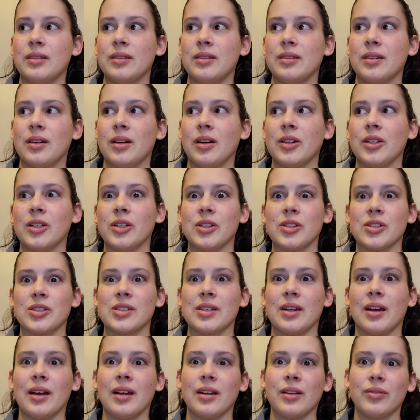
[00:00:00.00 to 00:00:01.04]
on your
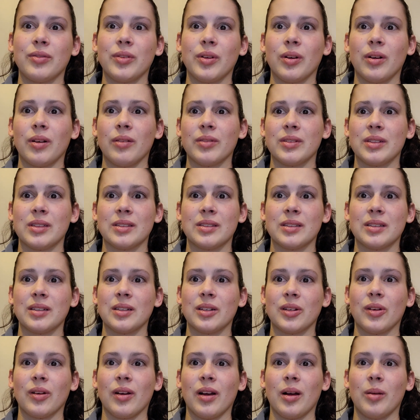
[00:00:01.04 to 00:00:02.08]
side if you don't have anything to
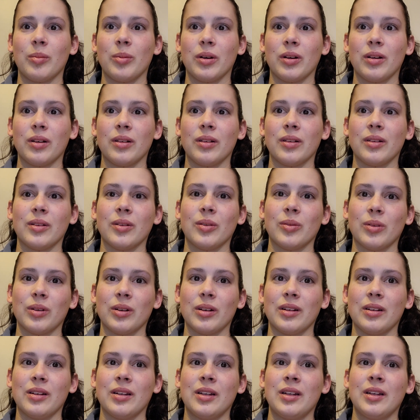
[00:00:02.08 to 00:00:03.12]
grab on,
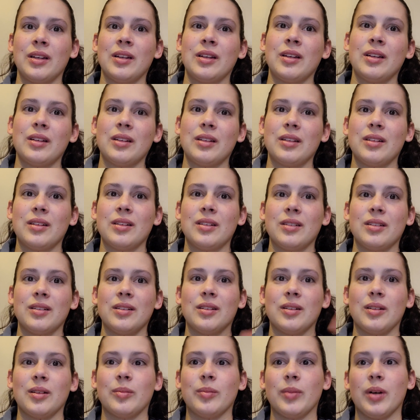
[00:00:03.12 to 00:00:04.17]
or
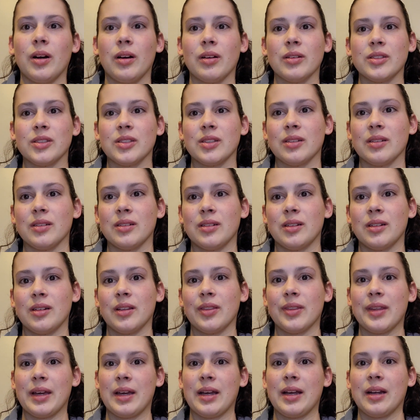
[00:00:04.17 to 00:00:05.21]
onto
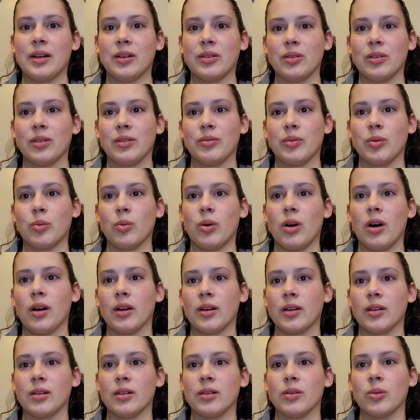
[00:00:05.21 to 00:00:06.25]
the handle of a
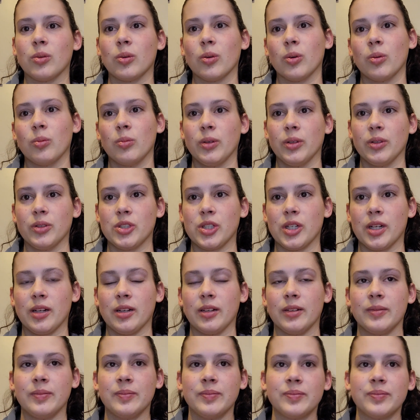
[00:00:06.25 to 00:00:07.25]
walker or a wheelchair,